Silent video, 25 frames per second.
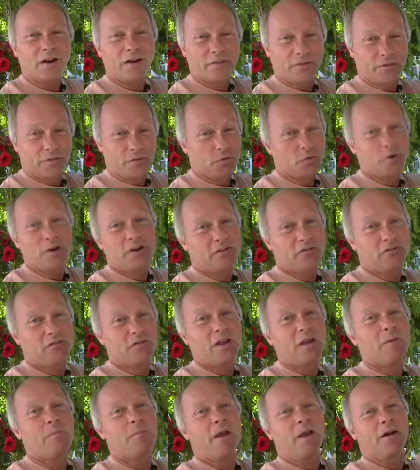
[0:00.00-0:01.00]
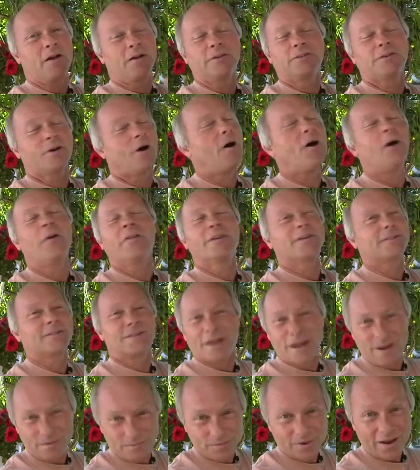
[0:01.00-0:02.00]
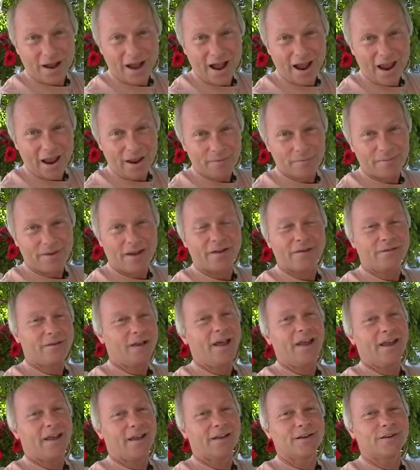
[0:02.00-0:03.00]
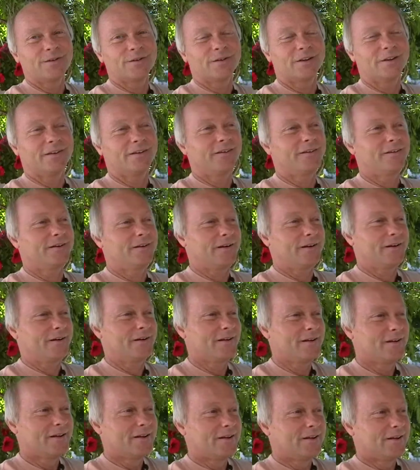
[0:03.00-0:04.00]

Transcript: I had three females all at the same time had eggs and uh,